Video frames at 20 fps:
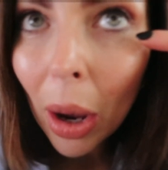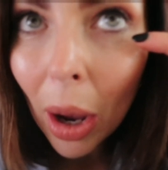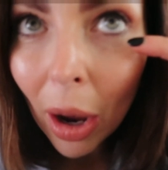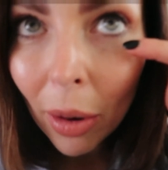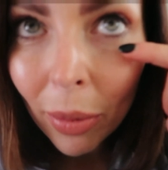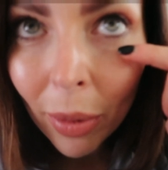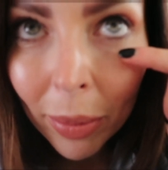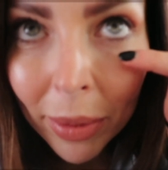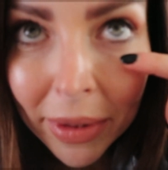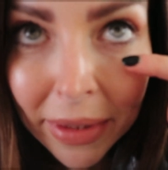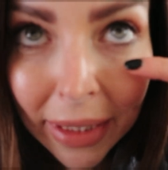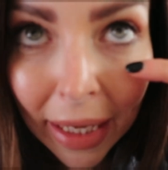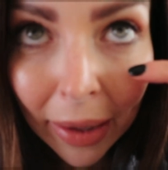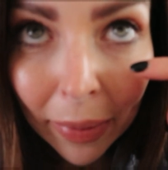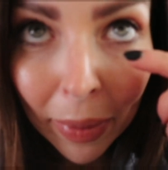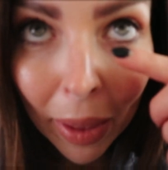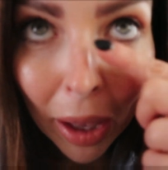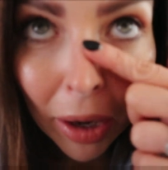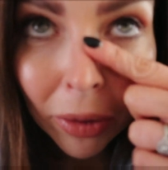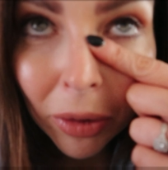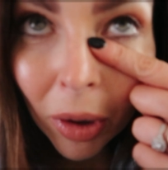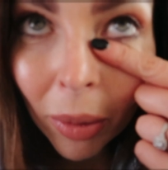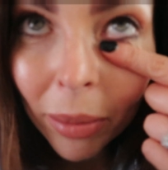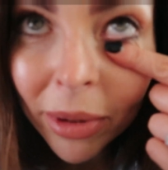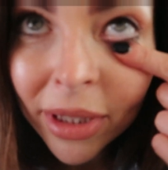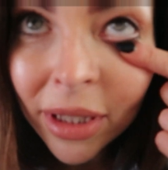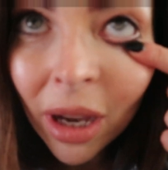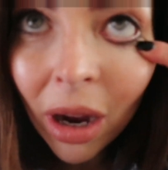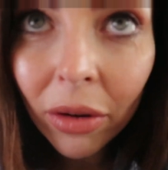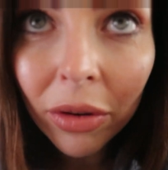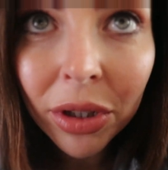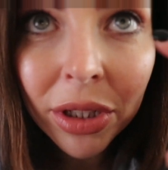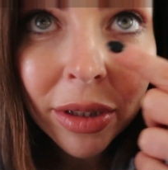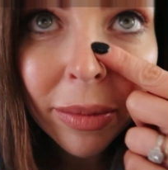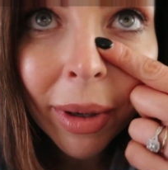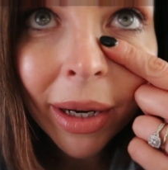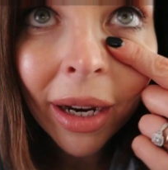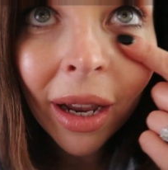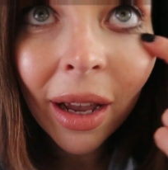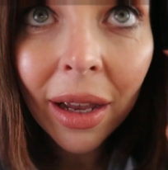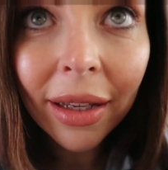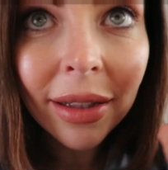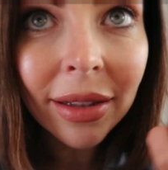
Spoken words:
I'm probably saying that and got mascara under my